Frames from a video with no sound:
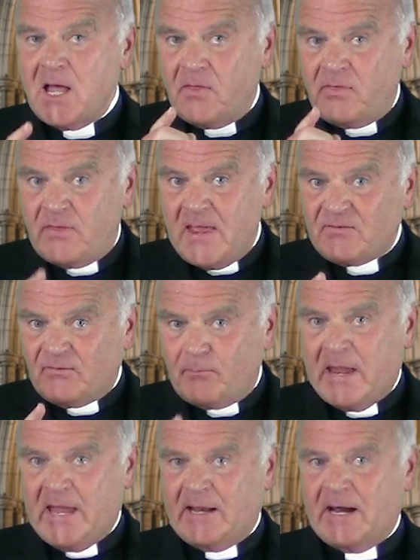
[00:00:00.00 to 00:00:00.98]
This
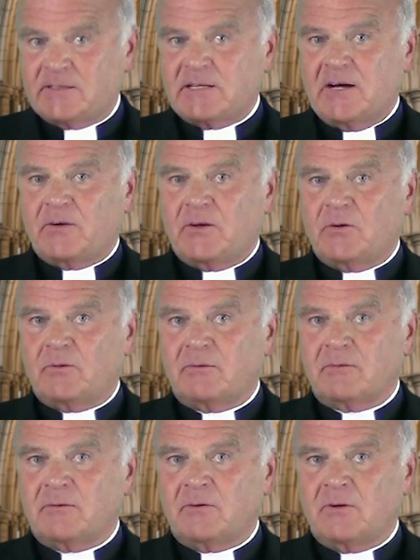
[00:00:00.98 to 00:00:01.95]
man, I tell you,
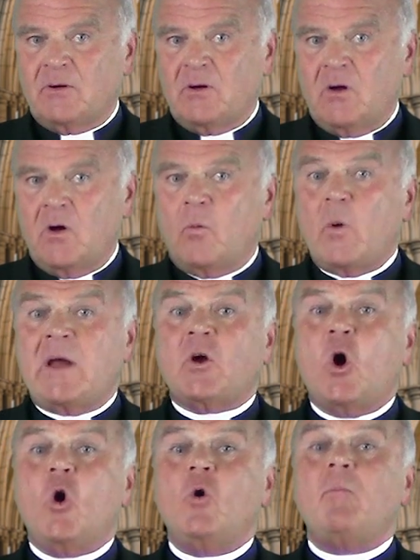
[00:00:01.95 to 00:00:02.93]
went
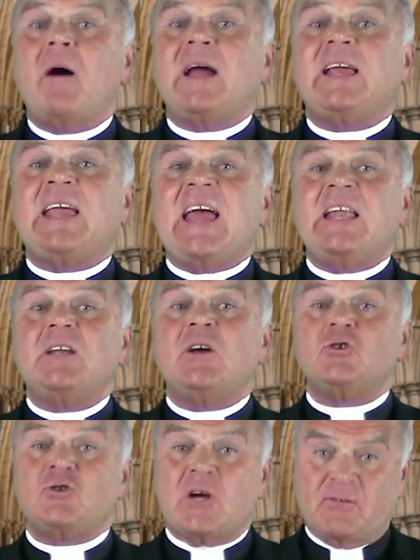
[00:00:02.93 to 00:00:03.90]
home again
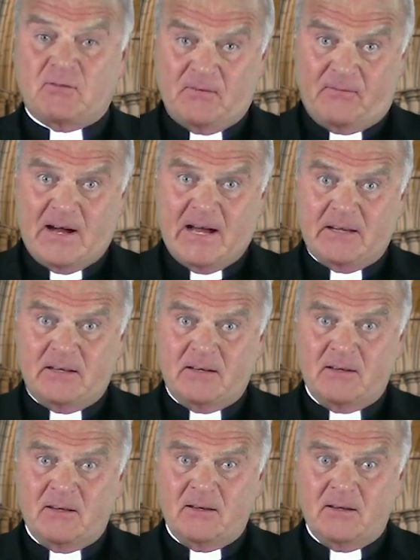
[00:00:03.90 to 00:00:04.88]
justified.
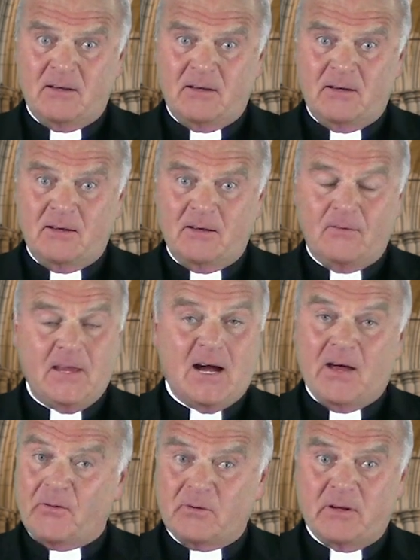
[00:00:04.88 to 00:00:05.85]
The
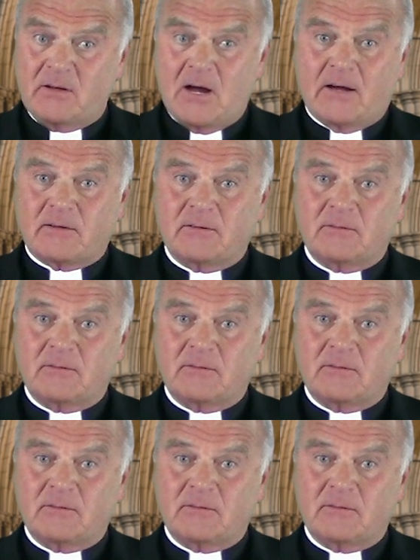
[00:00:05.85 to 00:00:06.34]
other did not.